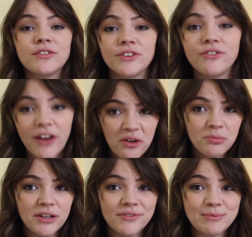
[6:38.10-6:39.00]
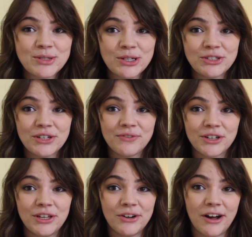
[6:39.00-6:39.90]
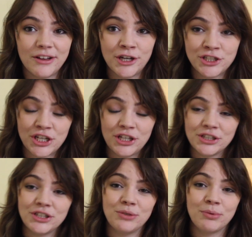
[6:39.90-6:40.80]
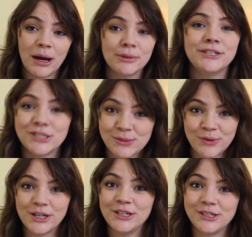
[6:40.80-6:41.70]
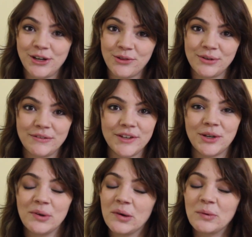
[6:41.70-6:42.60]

if you found me from searching for Curology, you probably just wanted to know the review,